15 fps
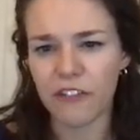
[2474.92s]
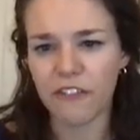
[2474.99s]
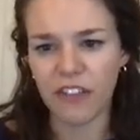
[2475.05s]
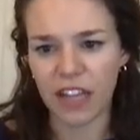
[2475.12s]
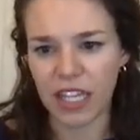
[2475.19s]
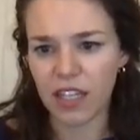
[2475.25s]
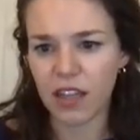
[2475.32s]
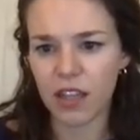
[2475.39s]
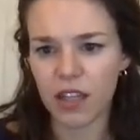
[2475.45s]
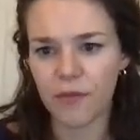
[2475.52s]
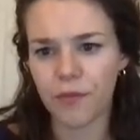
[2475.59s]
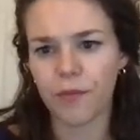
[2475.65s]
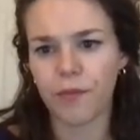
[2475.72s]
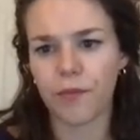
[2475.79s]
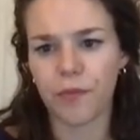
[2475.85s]
of faith.
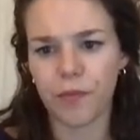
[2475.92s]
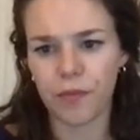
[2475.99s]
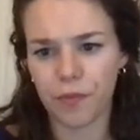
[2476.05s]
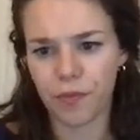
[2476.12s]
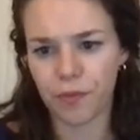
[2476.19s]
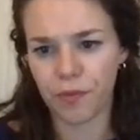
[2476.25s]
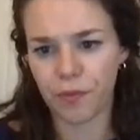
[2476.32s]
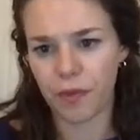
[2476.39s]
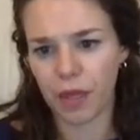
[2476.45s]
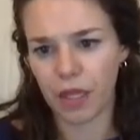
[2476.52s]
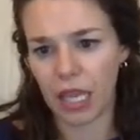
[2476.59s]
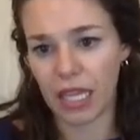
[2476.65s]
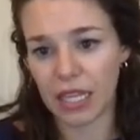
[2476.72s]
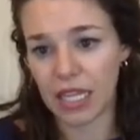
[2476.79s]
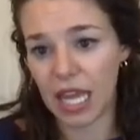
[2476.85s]

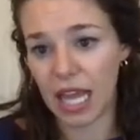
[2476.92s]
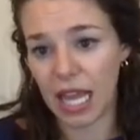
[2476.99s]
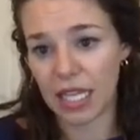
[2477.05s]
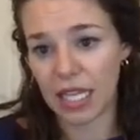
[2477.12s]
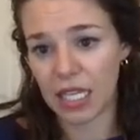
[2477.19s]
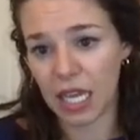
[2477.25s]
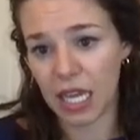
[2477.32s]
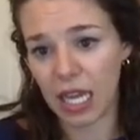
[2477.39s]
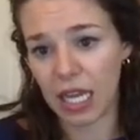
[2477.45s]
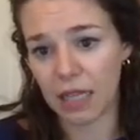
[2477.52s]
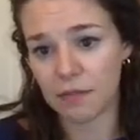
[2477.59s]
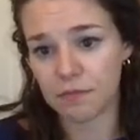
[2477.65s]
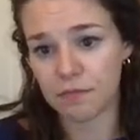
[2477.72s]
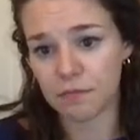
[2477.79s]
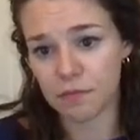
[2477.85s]
And then
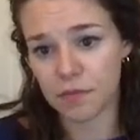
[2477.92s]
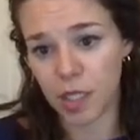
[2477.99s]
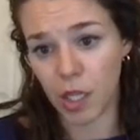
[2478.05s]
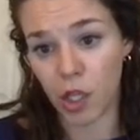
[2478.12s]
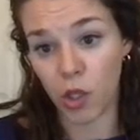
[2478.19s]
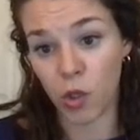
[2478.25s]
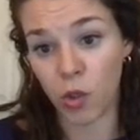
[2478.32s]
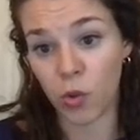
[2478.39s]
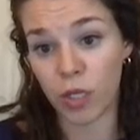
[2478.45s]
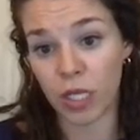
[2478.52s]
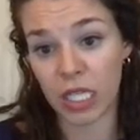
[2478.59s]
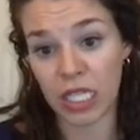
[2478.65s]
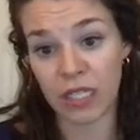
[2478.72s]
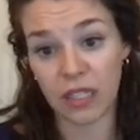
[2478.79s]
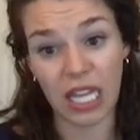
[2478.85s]
um, you
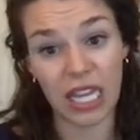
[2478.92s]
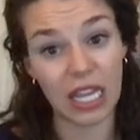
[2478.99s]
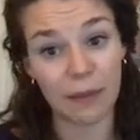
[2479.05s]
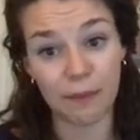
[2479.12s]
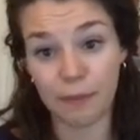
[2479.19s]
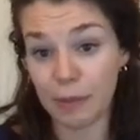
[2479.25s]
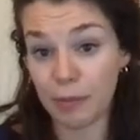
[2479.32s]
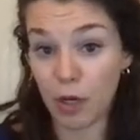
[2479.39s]
would be